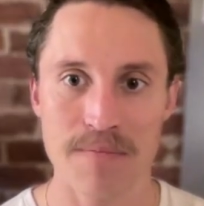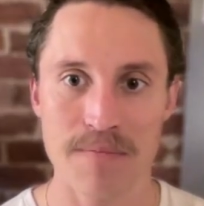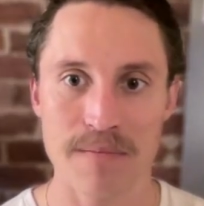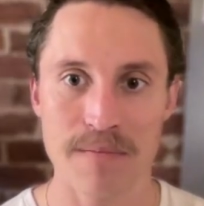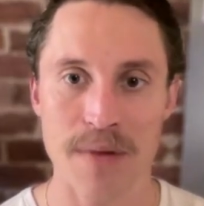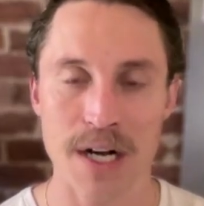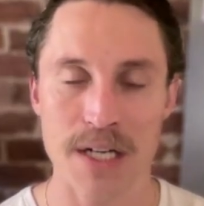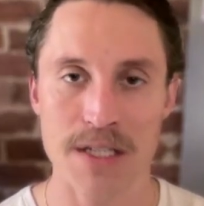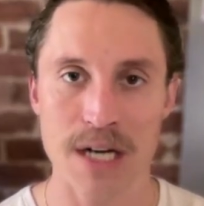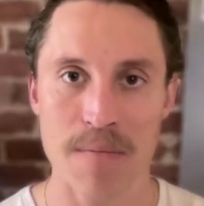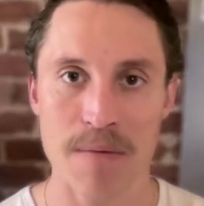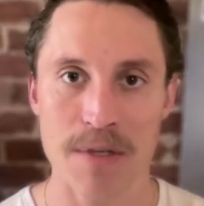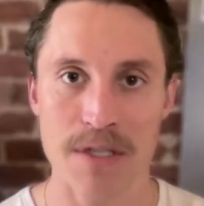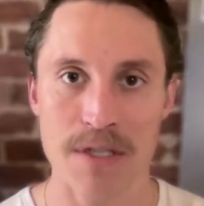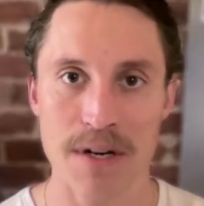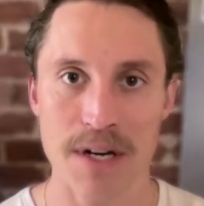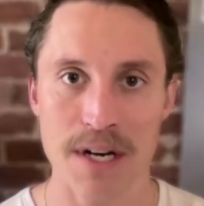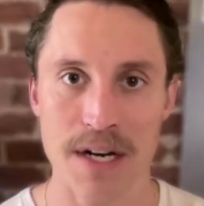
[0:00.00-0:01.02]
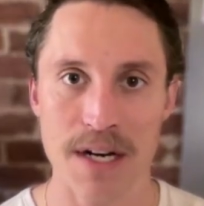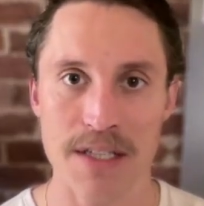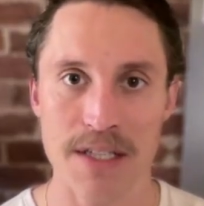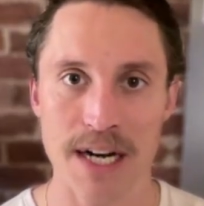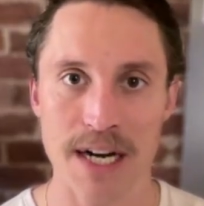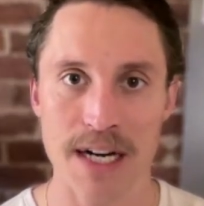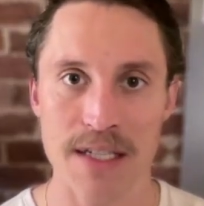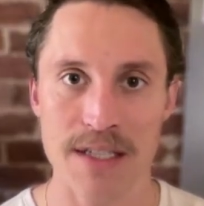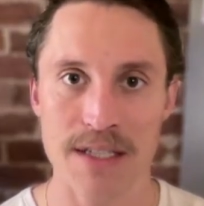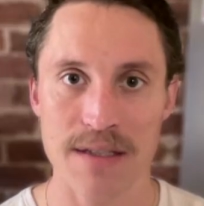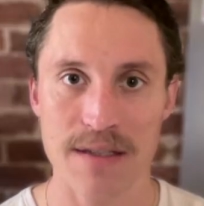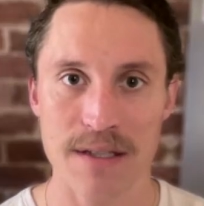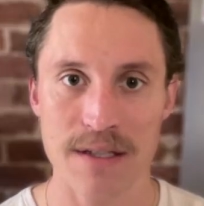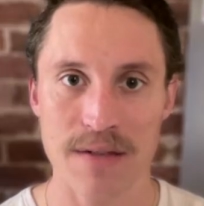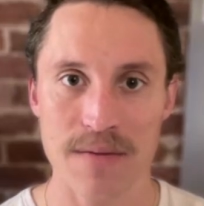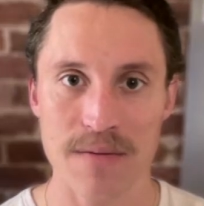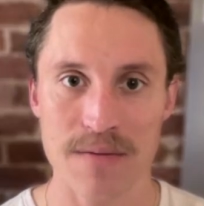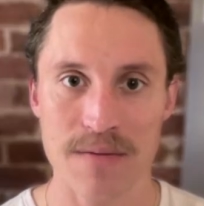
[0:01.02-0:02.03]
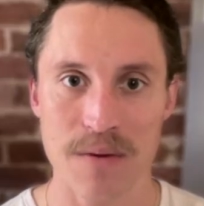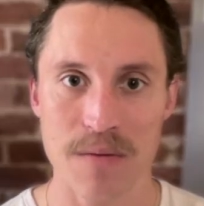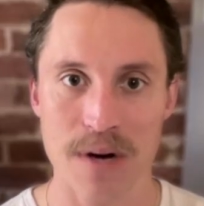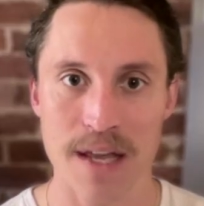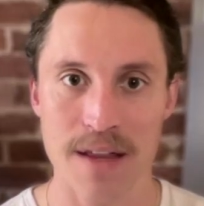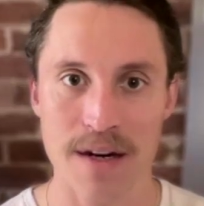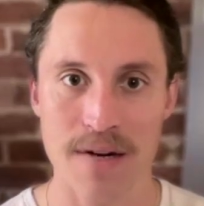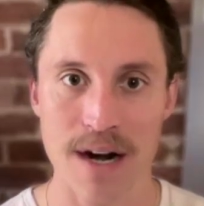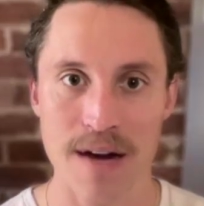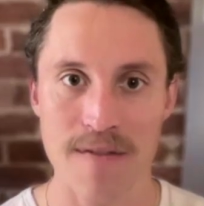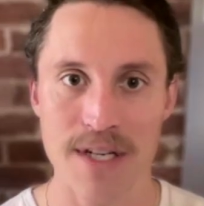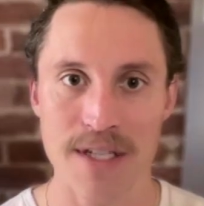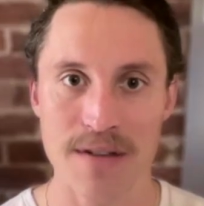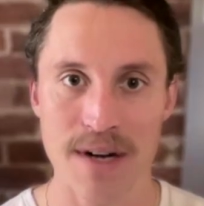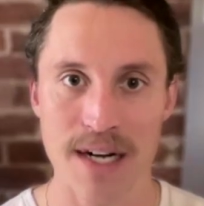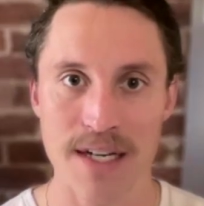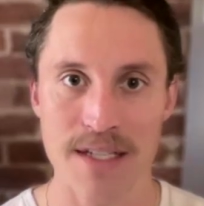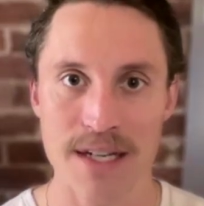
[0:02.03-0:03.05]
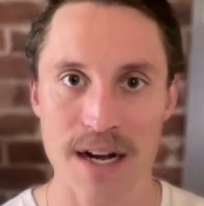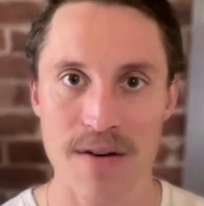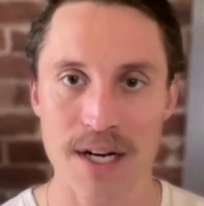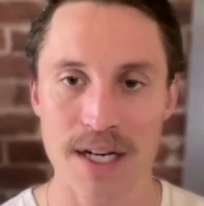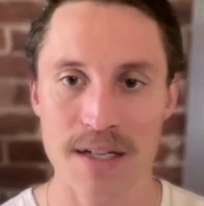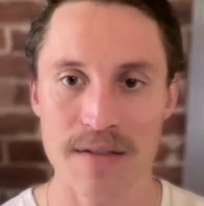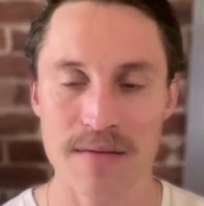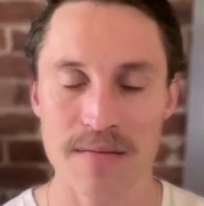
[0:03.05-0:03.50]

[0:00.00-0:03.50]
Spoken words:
much opportunity to change the way the gravy train is going.